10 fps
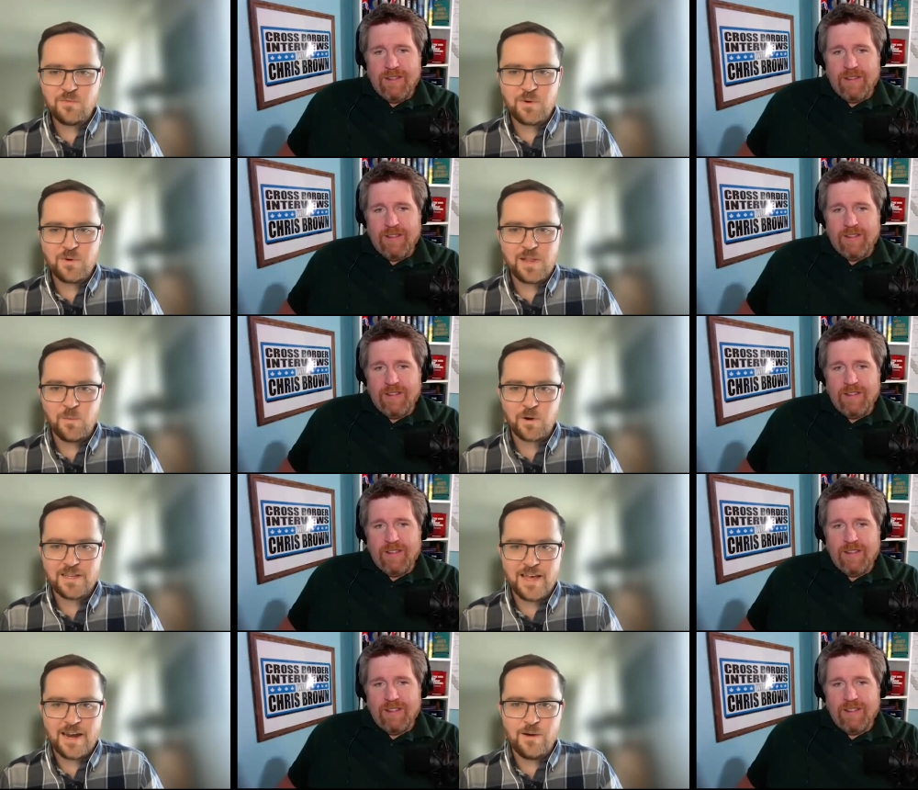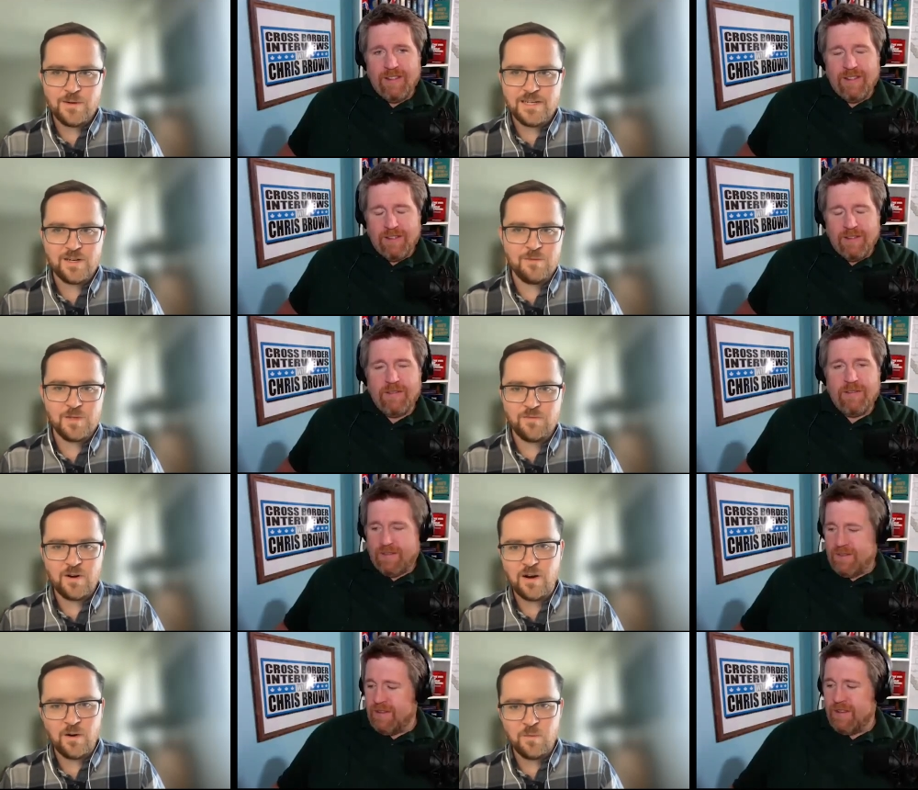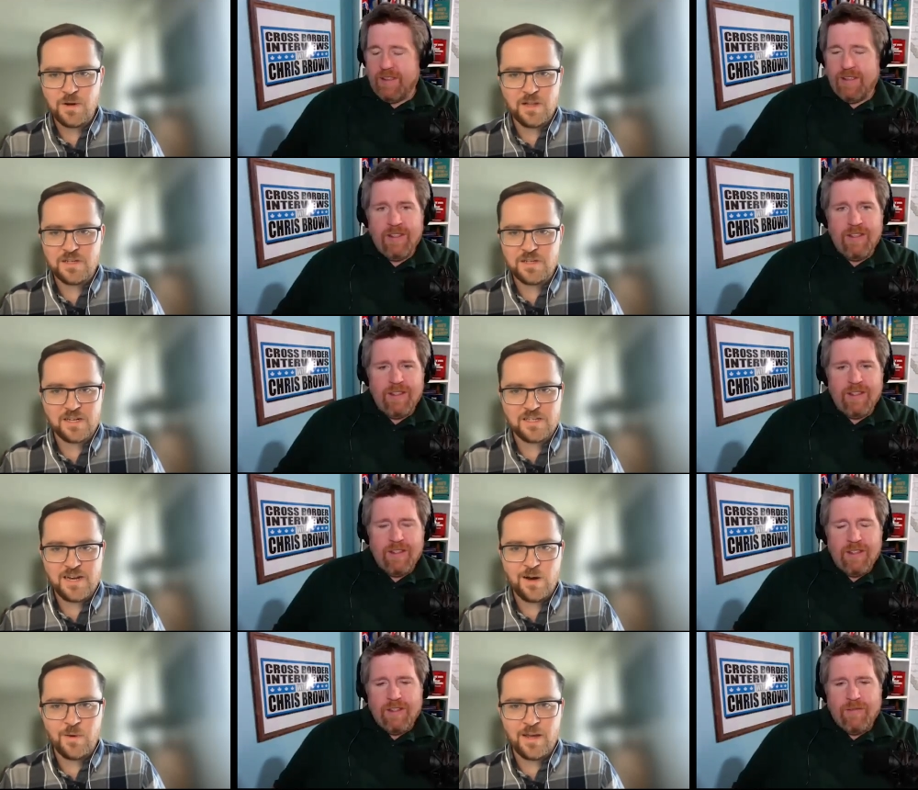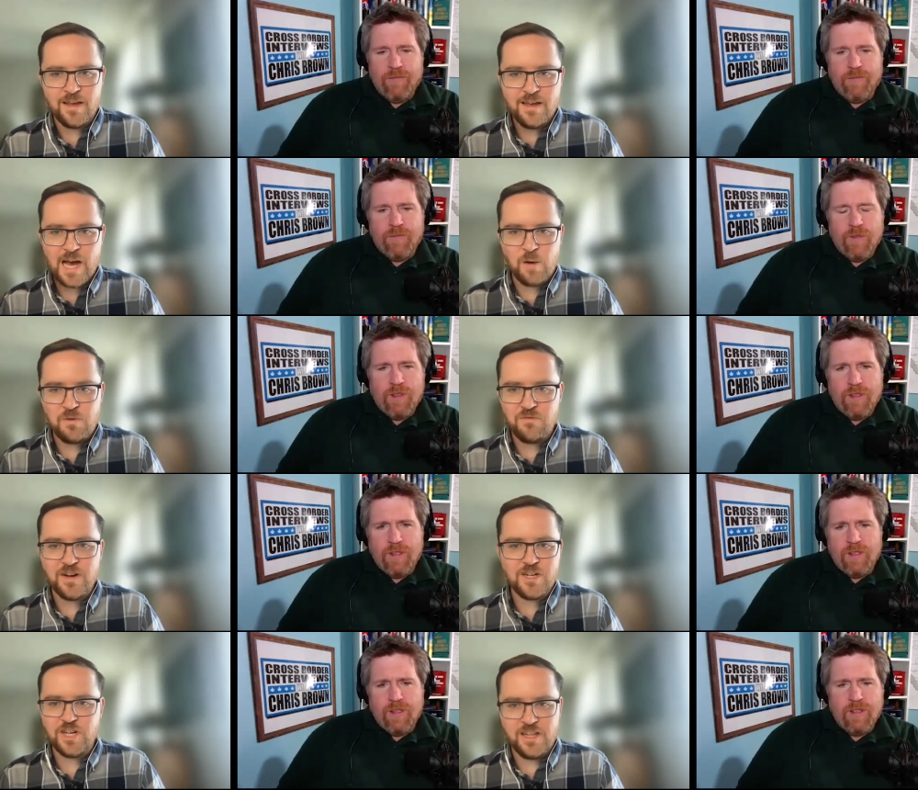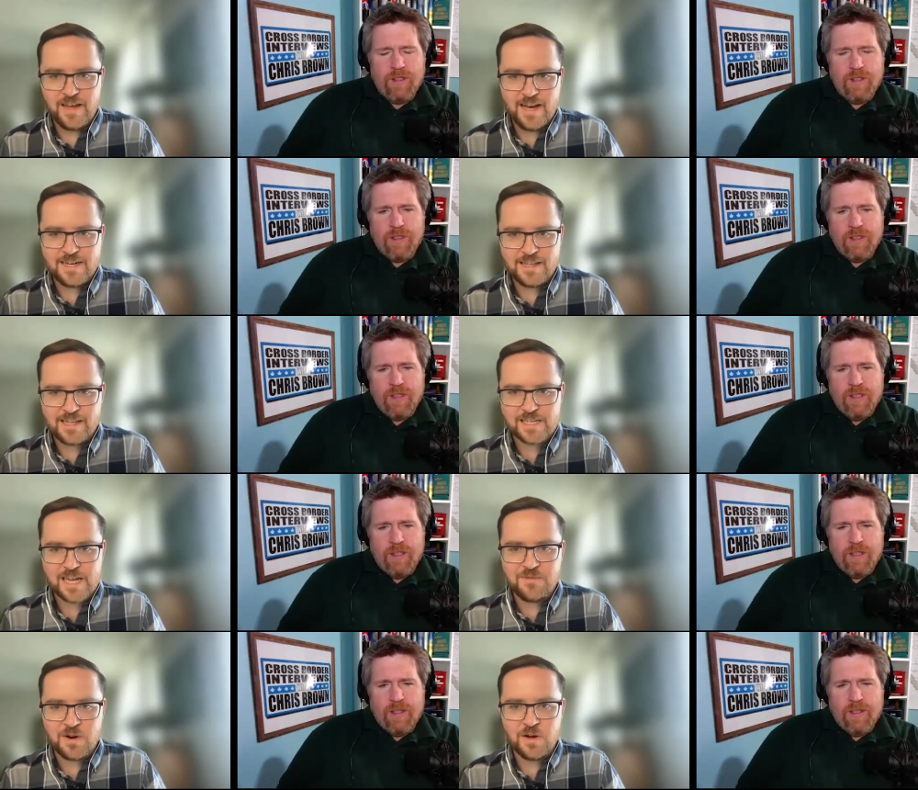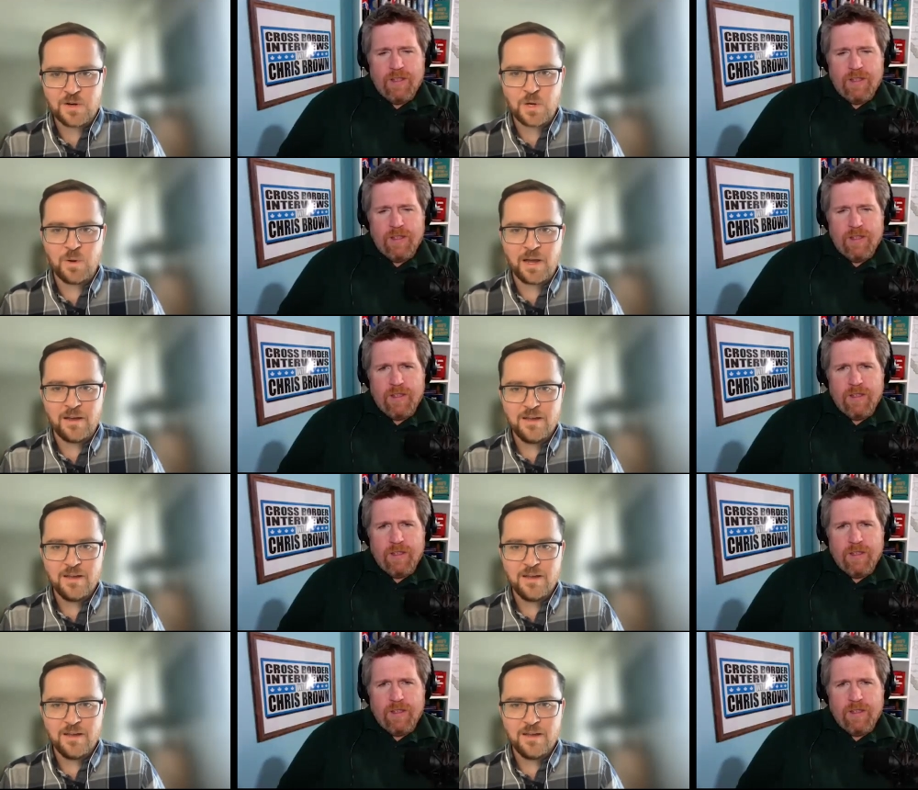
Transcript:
Speaker 1: really worked that out in terms of our, our own politics and how we how we function in that. And I think that's kind of an ongoing